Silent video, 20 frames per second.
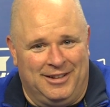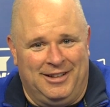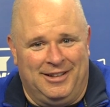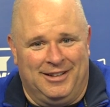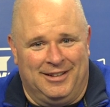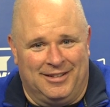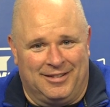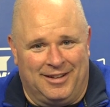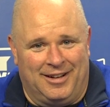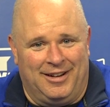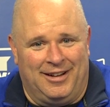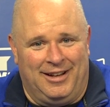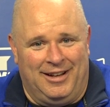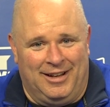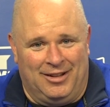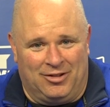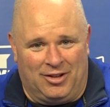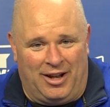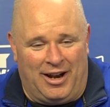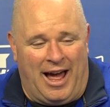He is
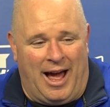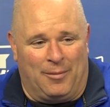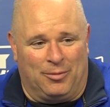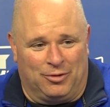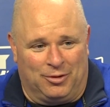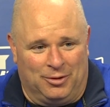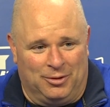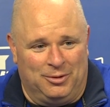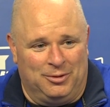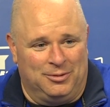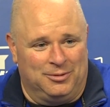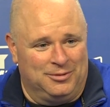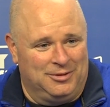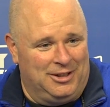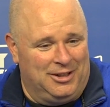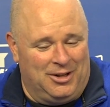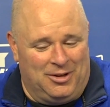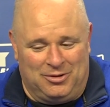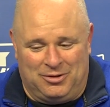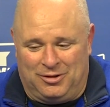an absolute,
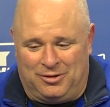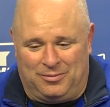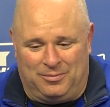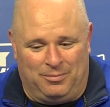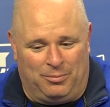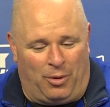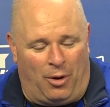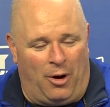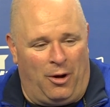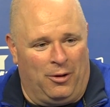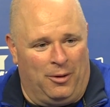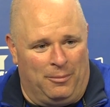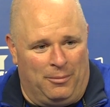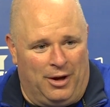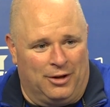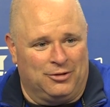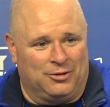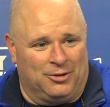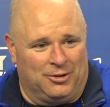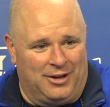you know, just ball of
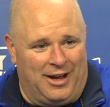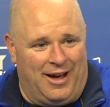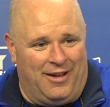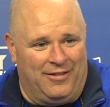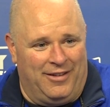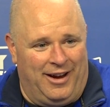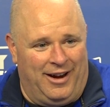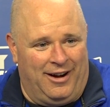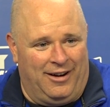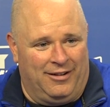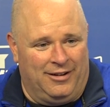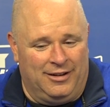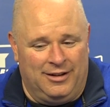muscle down there.